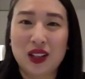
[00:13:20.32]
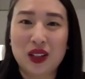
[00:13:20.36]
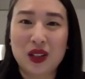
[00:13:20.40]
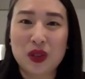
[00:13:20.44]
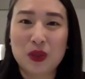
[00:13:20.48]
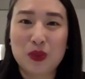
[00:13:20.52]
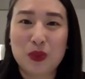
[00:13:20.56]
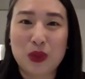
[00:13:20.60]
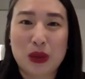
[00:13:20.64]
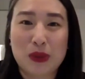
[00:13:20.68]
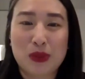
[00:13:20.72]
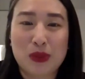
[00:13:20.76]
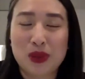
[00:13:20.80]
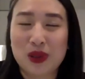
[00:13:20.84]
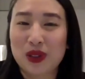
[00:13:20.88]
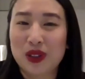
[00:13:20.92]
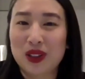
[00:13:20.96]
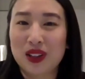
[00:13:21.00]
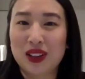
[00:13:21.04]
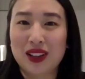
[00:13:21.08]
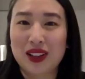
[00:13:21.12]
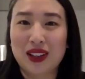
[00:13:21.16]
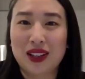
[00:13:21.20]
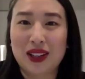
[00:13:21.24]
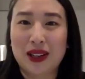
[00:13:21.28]

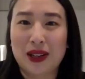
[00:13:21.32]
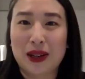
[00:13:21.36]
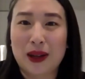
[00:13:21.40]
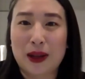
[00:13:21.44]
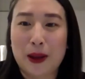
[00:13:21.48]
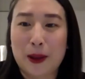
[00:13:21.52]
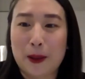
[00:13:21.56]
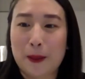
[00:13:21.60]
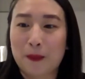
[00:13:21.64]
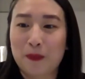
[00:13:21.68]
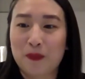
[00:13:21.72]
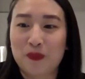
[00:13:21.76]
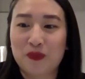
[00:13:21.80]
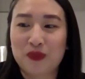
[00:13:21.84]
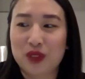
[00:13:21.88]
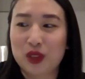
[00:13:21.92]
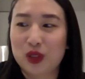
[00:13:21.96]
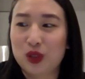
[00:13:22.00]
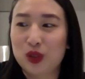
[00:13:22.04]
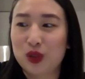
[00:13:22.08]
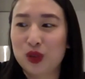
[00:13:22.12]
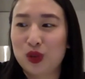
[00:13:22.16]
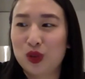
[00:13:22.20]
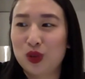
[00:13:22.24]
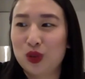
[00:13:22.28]
people
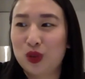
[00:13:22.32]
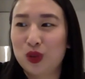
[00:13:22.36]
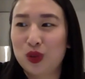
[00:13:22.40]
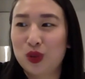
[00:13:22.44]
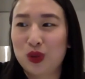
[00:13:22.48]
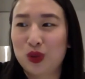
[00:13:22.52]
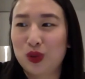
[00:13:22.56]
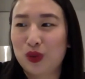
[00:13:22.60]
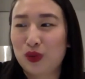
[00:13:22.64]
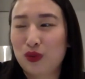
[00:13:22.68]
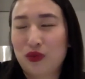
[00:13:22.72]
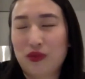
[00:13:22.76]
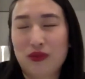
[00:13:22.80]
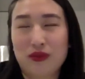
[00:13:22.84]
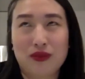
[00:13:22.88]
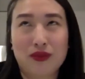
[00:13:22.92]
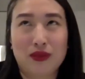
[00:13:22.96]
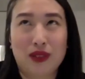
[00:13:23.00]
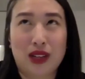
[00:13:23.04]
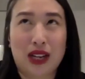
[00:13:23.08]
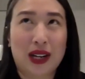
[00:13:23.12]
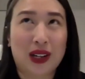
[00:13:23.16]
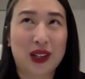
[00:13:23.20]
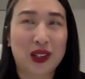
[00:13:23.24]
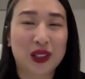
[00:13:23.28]
who
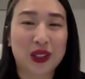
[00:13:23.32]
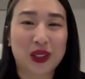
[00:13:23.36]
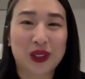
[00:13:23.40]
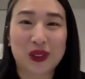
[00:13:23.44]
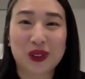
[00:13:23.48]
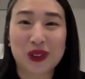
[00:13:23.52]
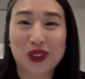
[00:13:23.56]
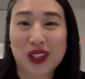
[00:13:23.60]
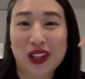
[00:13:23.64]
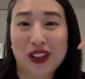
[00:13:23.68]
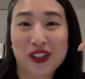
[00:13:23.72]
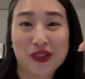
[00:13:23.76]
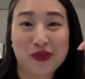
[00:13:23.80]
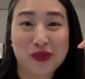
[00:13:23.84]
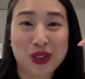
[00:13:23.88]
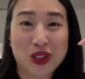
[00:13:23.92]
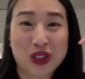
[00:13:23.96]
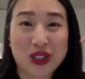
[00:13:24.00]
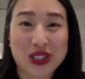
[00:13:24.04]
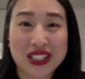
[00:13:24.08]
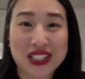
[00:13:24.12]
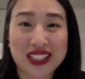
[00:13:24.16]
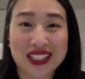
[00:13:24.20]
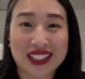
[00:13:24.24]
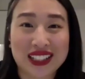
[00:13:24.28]
I don't know, love
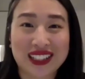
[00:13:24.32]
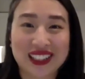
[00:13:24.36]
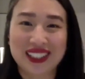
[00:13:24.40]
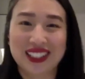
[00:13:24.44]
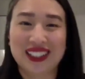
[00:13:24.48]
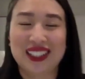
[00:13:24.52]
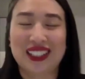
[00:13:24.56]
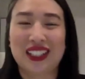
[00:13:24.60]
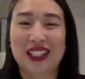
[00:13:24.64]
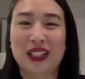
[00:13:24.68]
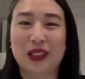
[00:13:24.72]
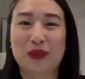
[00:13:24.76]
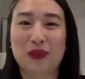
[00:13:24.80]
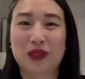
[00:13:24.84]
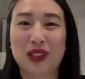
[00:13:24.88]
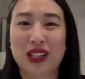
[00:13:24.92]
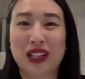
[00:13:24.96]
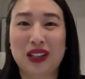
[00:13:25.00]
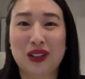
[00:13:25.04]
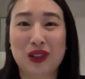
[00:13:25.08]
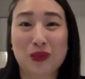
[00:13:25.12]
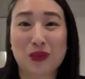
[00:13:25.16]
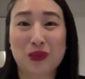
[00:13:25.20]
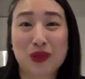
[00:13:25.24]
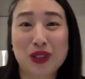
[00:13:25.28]
music,
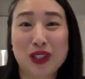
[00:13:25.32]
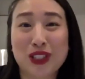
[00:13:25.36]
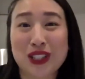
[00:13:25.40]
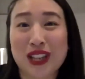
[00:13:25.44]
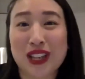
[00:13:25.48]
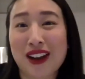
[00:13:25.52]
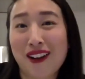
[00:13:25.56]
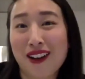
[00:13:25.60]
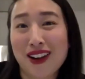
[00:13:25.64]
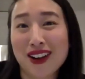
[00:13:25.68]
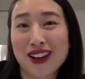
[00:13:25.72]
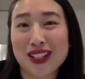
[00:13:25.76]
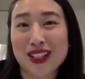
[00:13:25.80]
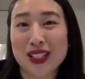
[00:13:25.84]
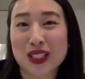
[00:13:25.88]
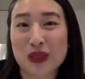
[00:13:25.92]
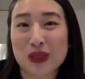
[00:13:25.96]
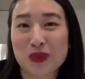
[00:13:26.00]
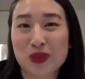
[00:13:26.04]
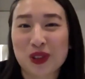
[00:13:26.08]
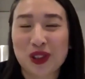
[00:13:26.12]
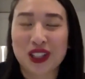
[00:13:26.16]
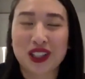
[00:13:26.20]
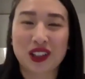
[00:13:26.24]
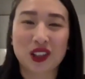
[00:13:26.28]
can appreciate artists
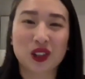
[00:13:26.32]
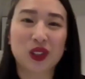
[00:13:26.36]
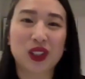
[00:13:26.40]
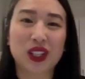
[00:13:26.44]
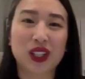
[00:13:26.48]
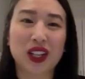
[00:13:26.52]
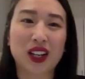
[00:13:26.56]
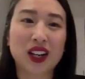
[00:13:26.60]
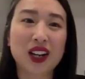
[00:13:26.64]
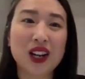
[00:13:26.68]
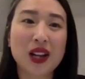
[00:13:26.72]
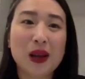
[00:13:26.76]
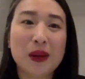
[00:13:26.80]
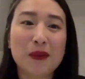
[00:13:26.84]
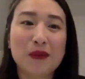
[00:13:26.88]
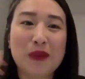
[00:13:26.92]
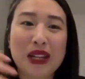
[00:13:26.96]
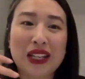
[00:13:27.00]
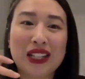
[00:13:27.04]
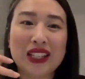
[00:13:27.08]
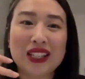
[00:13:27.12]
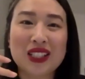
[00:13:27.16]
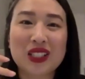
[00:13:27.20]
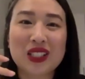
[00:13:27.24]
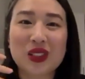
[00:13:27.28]
more, or
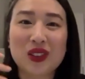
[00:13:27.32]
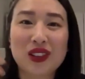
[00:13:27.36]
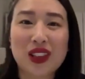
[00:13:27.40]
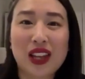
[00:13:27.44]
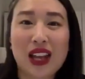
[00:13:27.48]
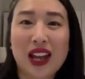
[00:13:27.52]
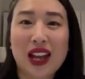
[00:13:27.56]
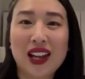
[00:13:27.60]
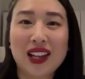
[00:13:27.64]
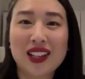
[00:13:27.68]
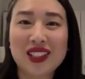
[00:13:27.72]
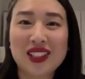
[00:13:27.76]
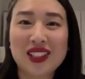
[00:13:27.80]
make it so that